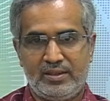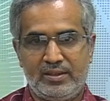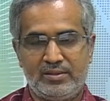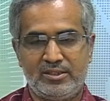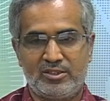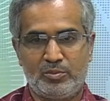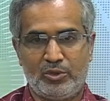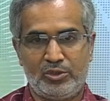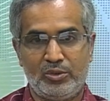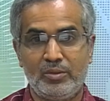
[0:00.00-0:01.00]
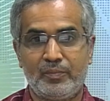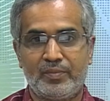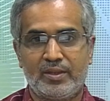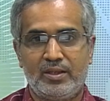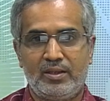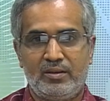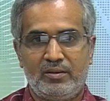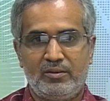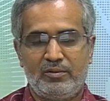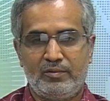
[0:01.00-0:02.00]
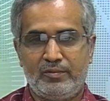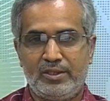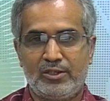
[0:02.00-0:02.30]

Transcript: In this module, we